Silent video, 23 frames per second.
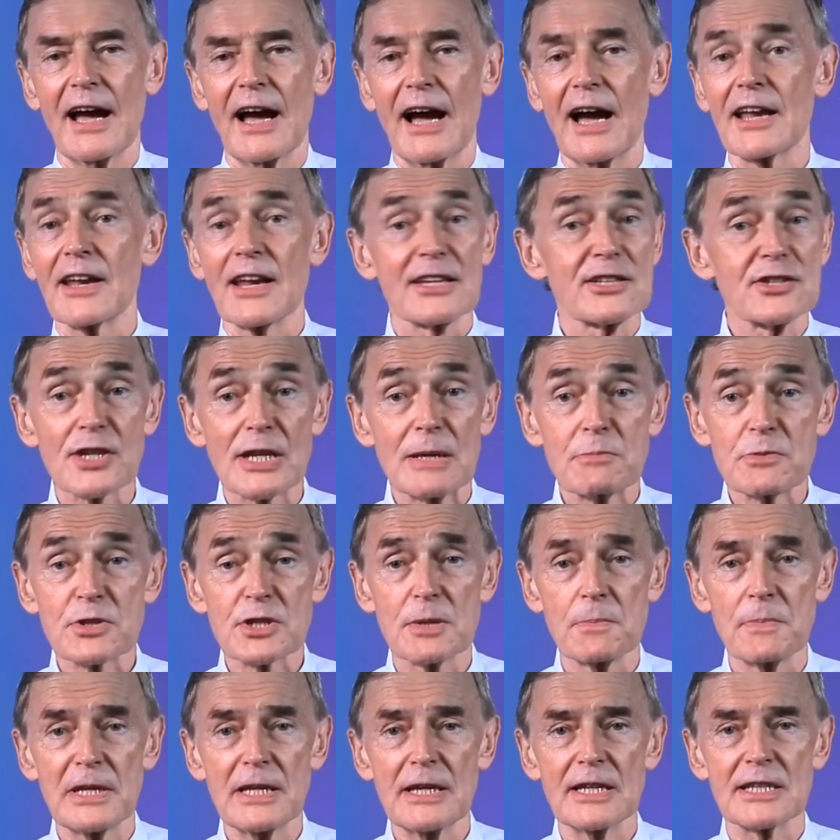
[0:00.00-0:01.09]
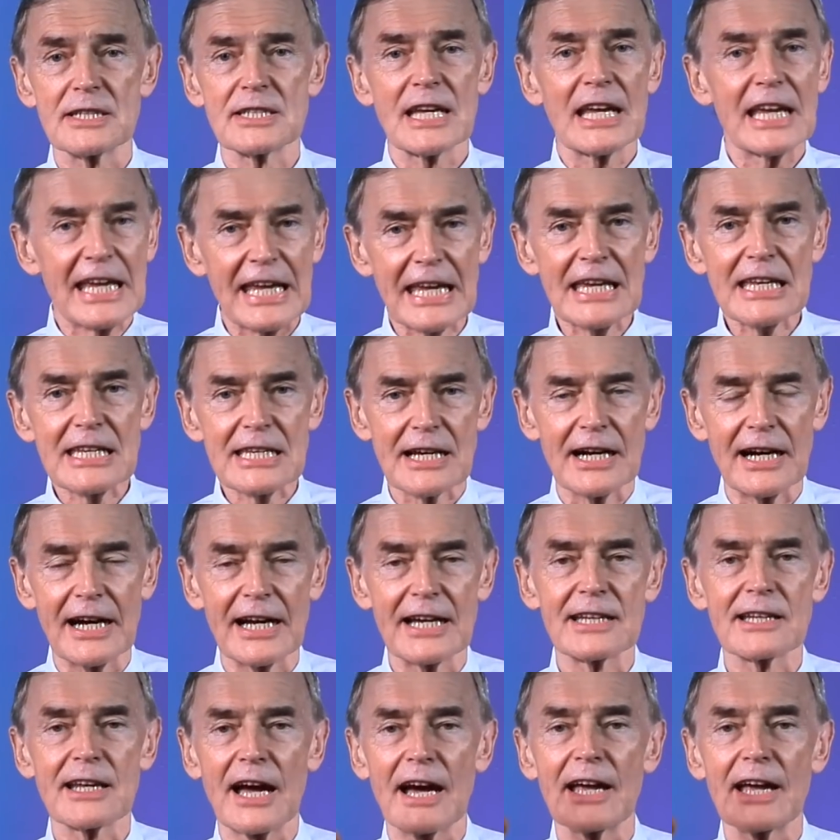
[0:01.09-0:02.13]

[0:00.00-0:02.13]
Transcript: and it seems to be it. He died